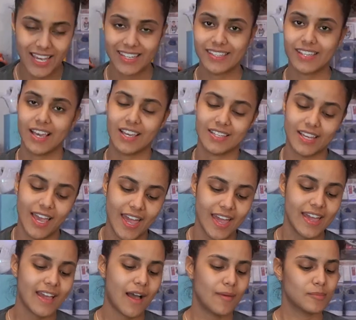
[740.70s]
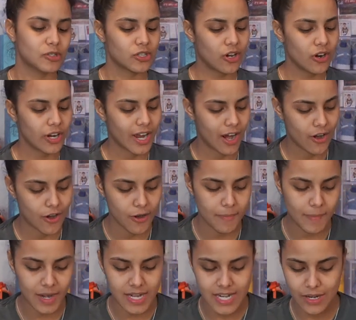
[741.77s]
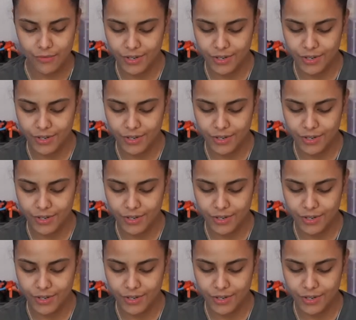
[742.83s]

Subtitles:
it says, hey, I'm sorry. I hurt my knee